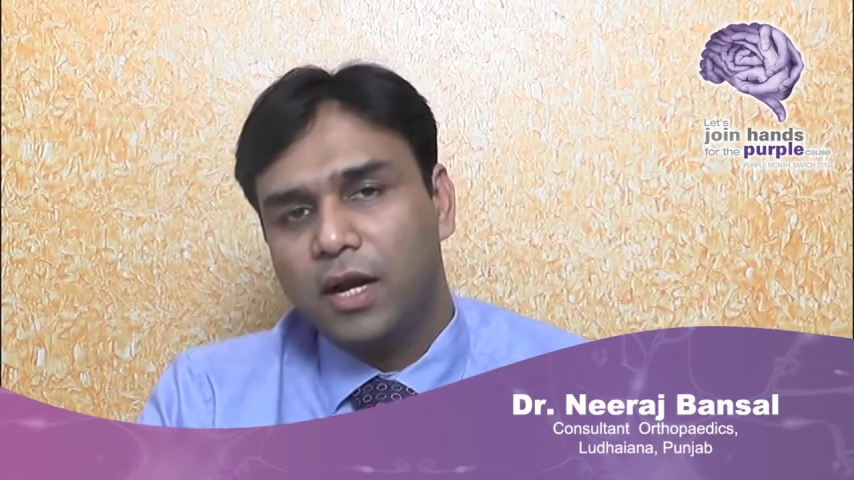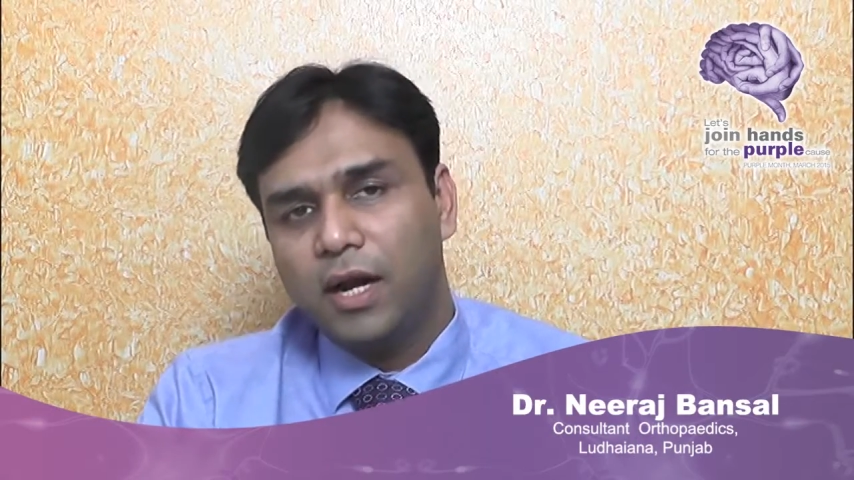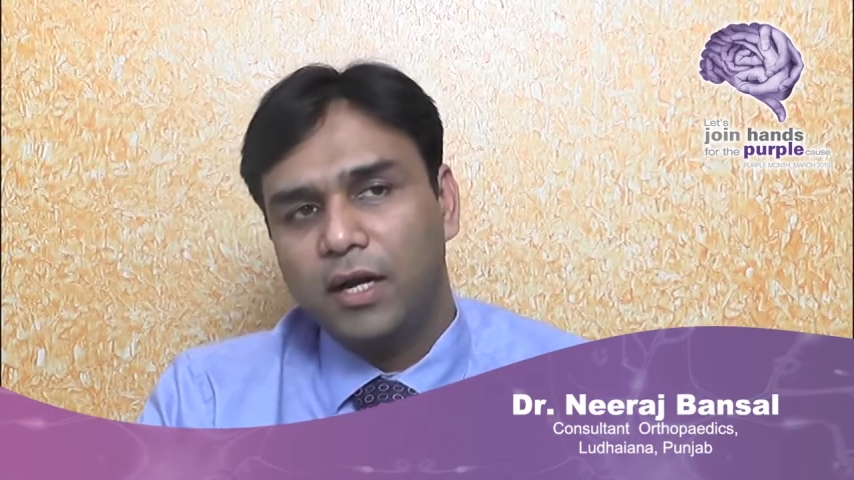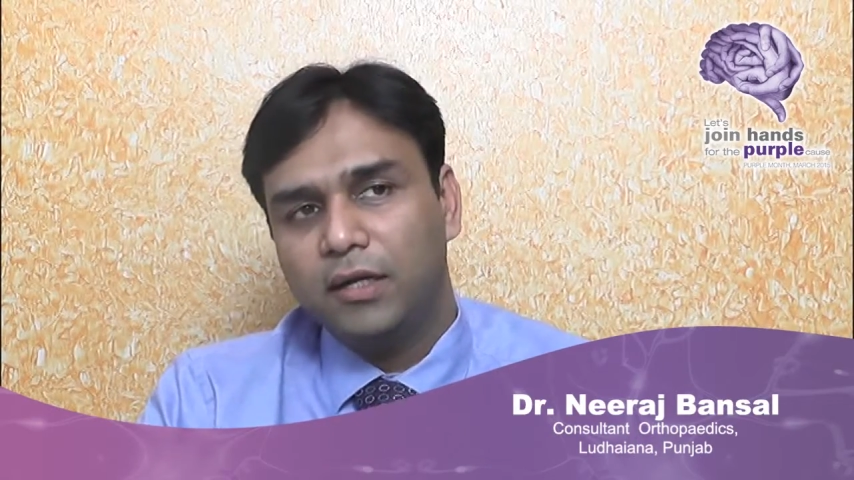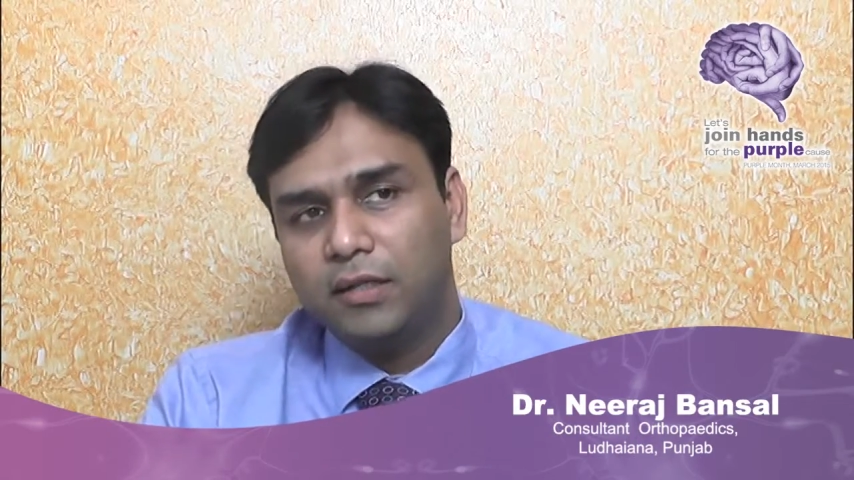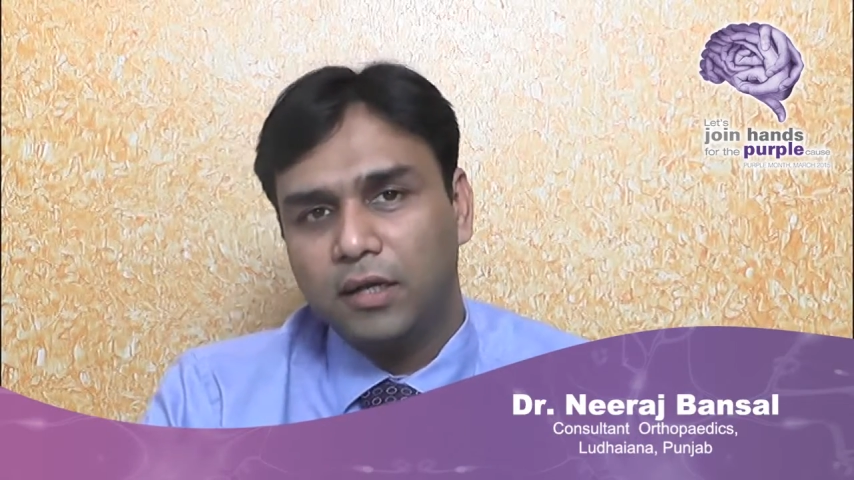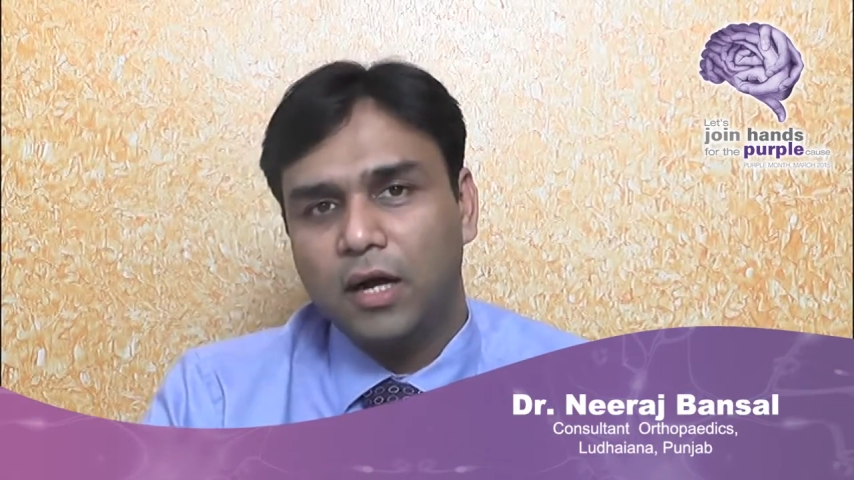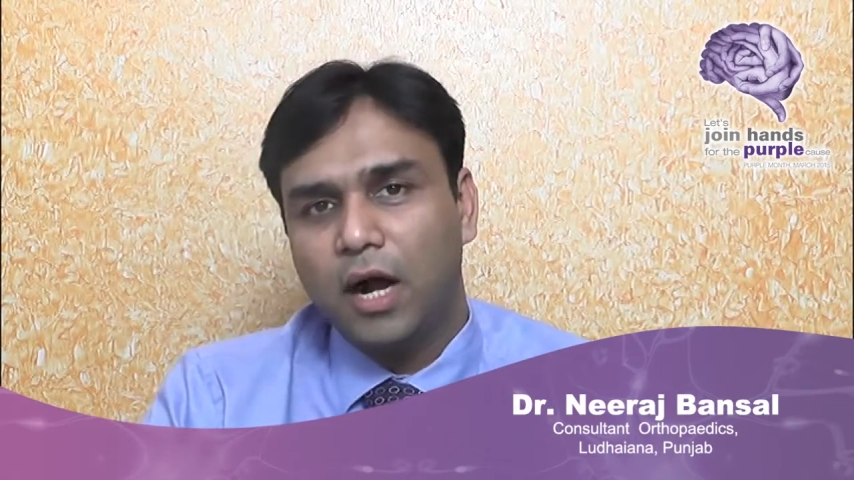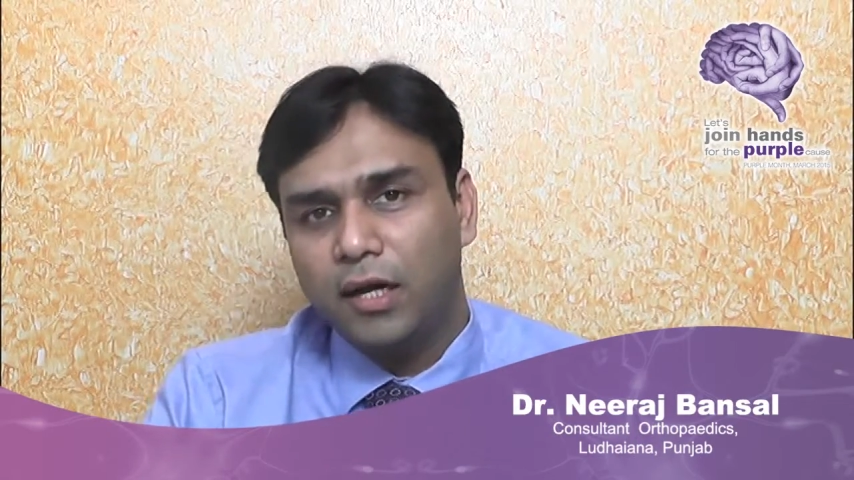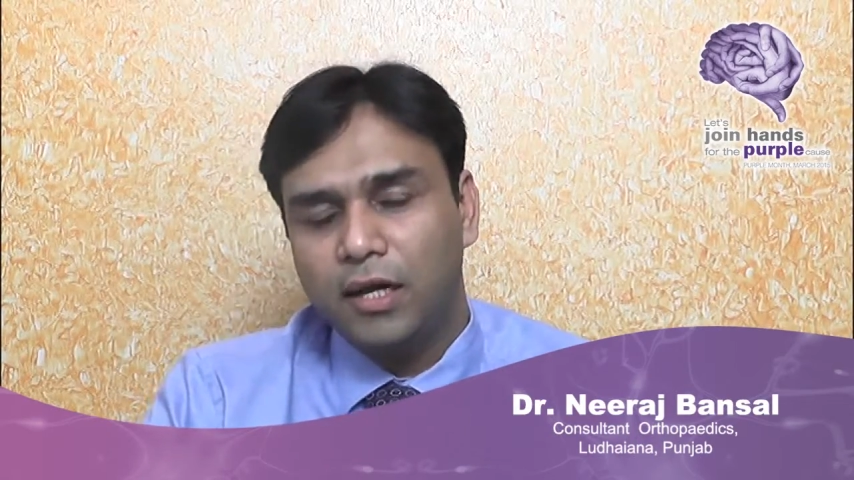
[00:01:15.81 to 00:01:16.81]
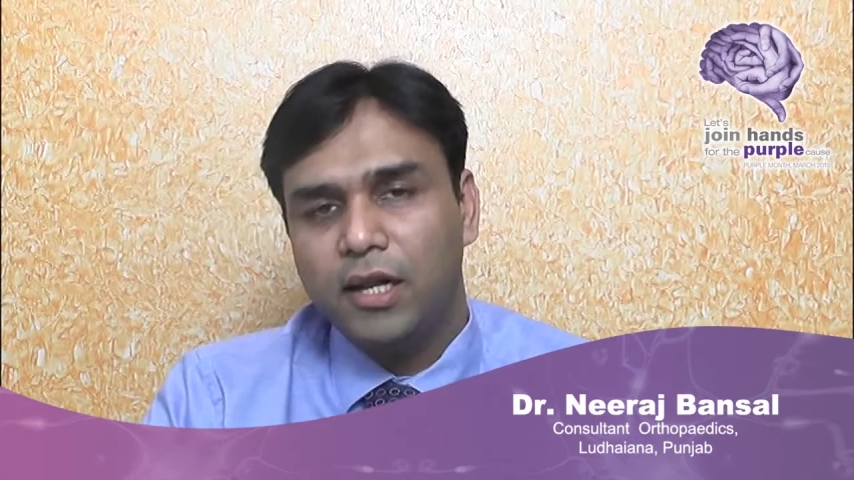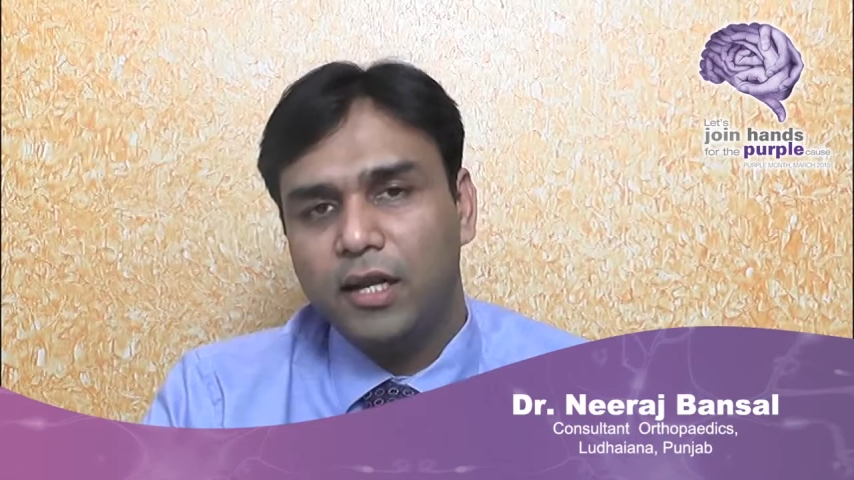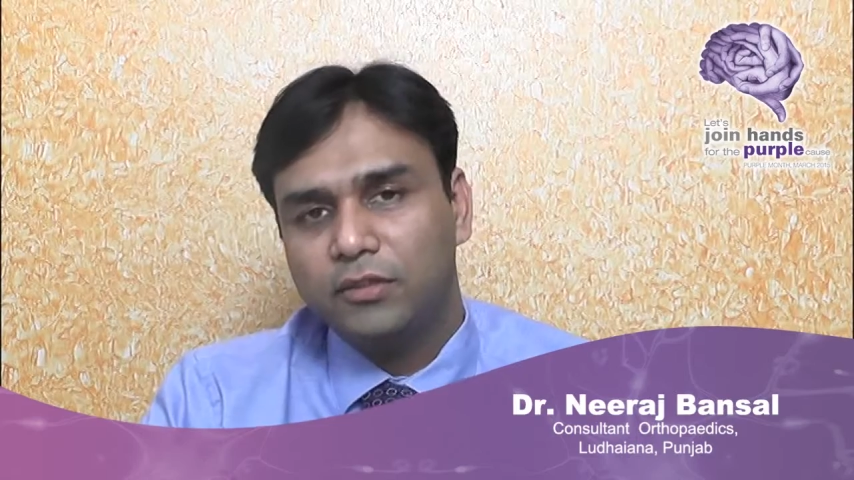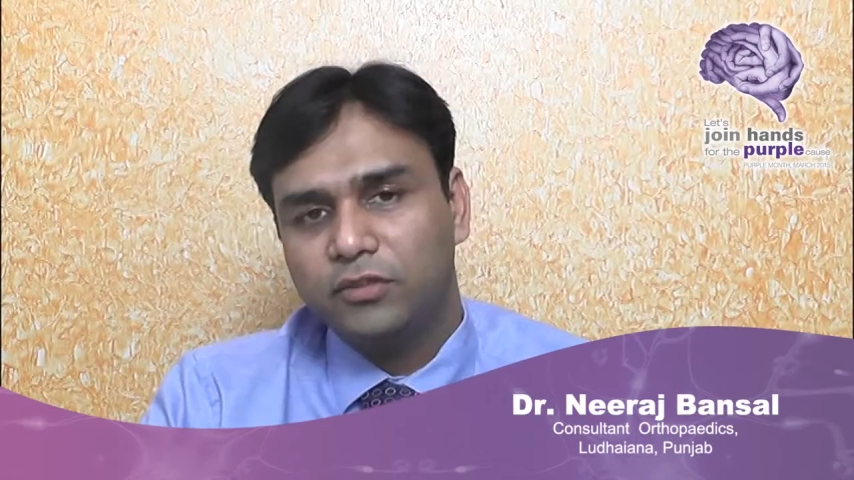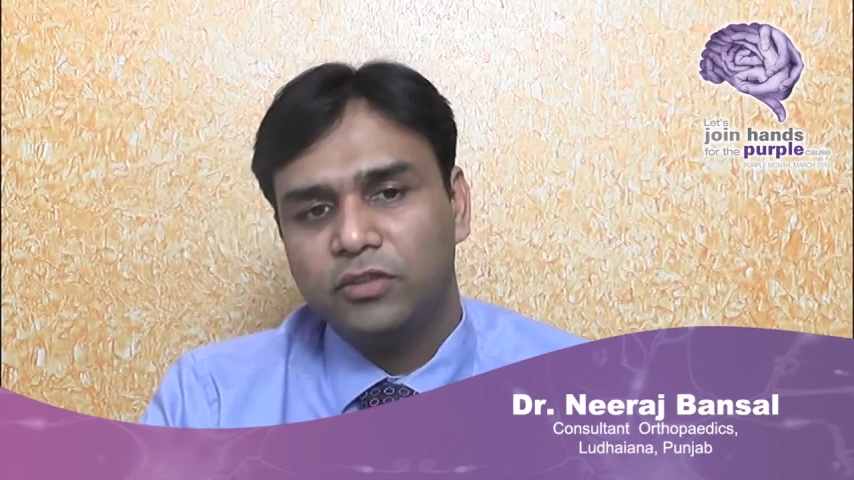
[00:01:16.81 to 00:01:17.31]
and the
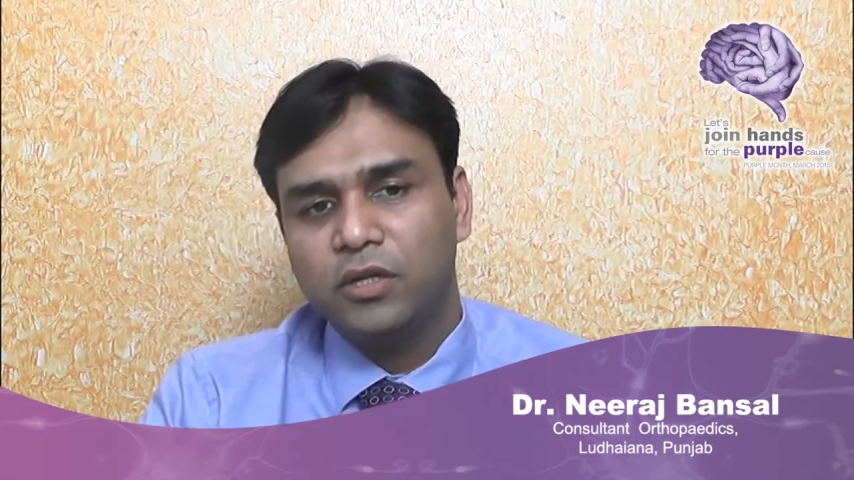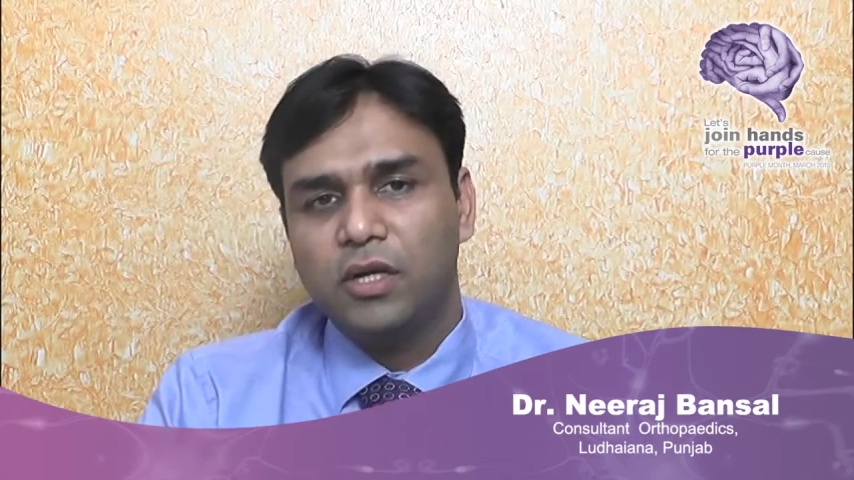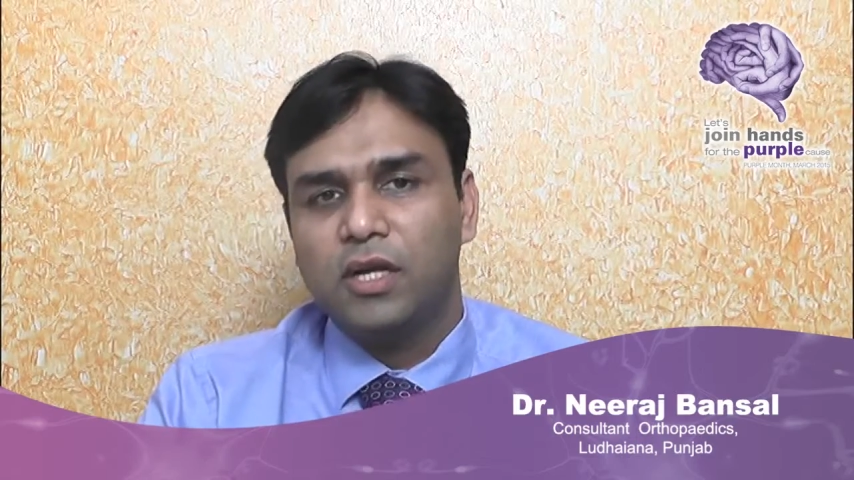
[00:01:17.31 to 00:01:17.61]
cartilage